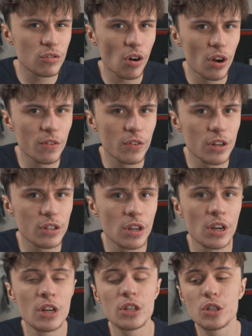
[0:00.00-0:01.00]
drivers
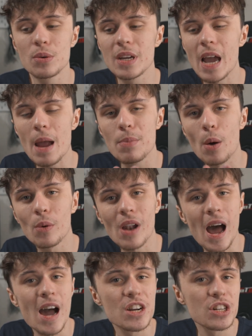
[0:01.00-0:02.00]
to a game that
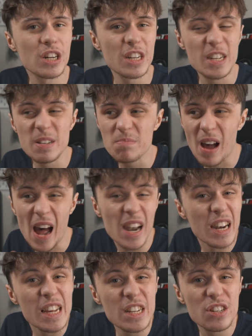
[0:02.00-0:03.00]
will actually
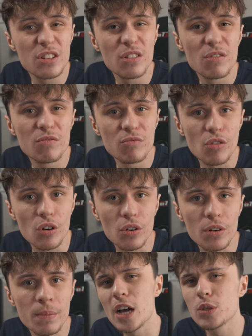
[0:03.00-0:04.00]
at least
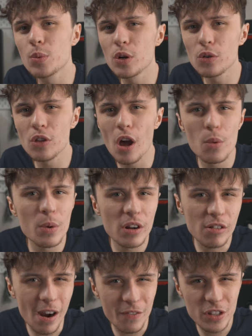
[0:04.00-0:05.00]
run. As we all know, when
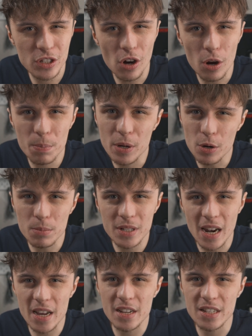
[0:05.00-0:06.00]
a graphics card
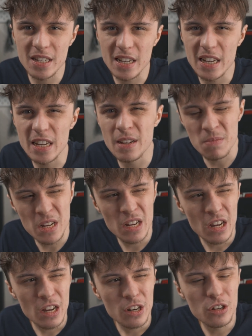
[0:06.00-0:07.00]
becomes legacy,
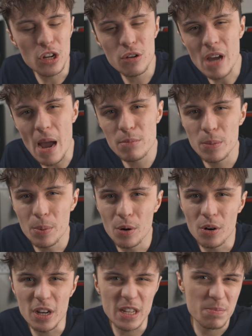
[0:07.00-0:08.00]
new game
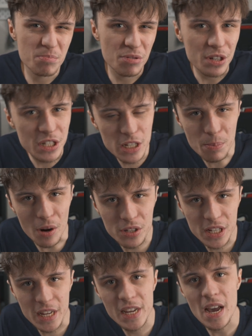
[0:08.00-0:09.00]
support is pretty
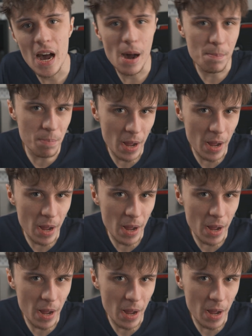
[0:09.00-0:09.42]
spotty at